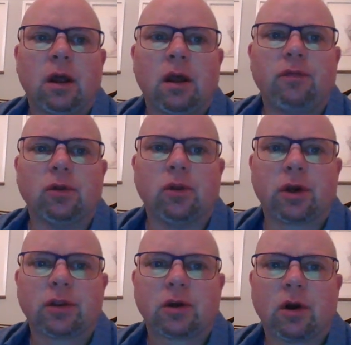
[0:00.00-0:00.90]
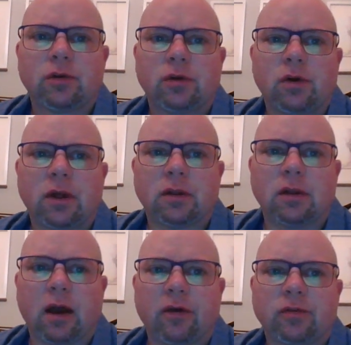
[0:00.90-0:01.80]
if you look at the cartoon on the
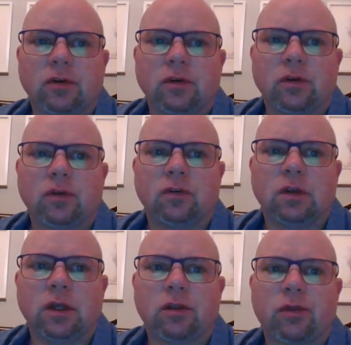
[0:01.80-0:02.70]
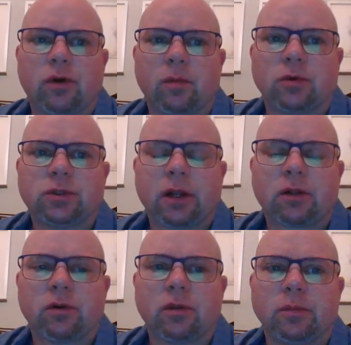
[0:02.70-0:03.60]
left, you see the
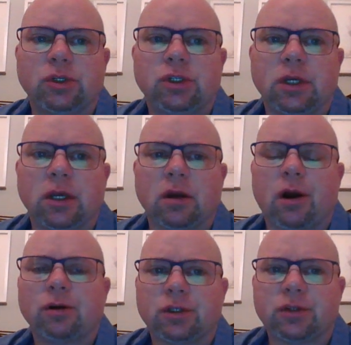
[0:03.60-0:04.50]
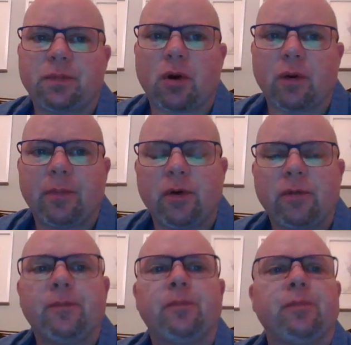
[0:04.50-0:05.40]
thermocycler, the machine. Ours is
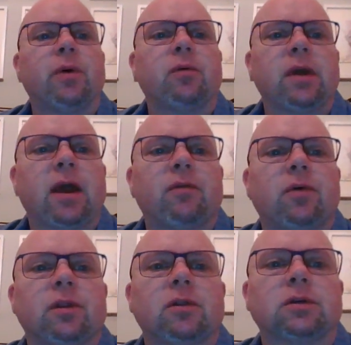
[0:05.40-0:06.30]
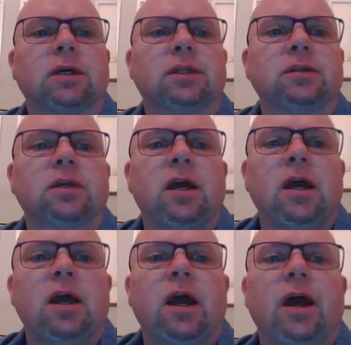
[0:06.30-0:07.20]
purple, but we have one that looks like this.
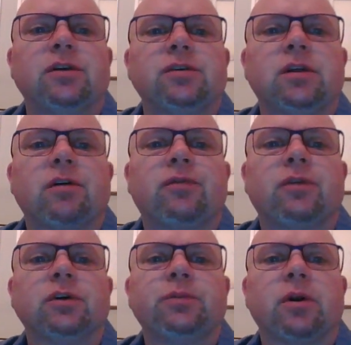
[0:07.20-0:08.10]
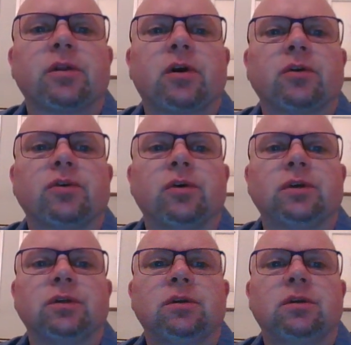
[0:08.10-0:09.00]
And you see the first part of the cartoon
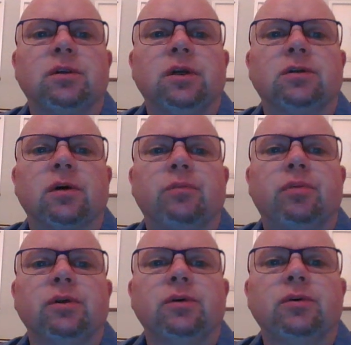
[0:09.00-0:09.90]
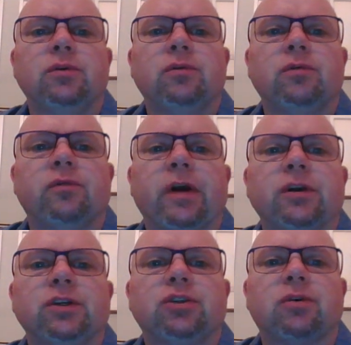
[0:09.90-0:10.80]
is a blue,
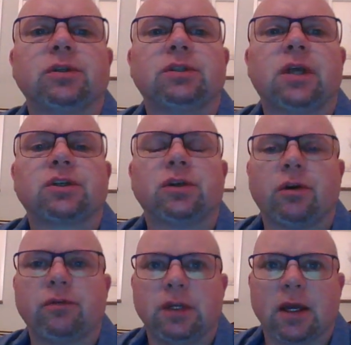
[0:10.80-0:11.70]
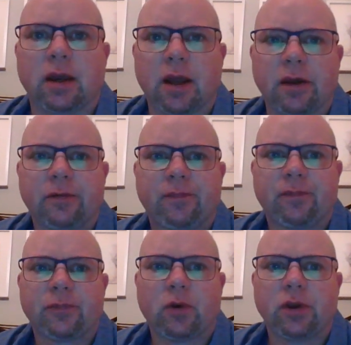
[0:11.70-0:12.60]
very short section of DNA.
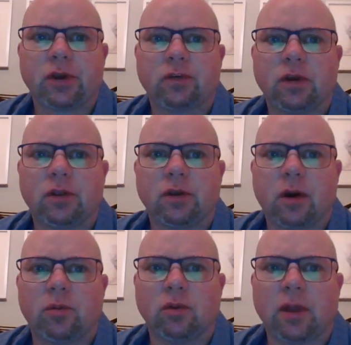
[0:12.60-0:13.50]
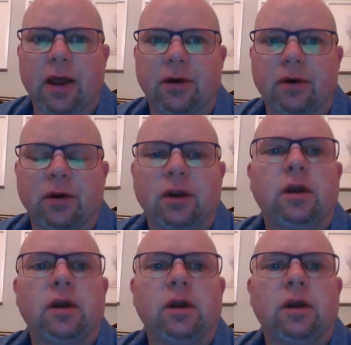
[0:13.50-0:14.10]
Right? You can see the double ladder.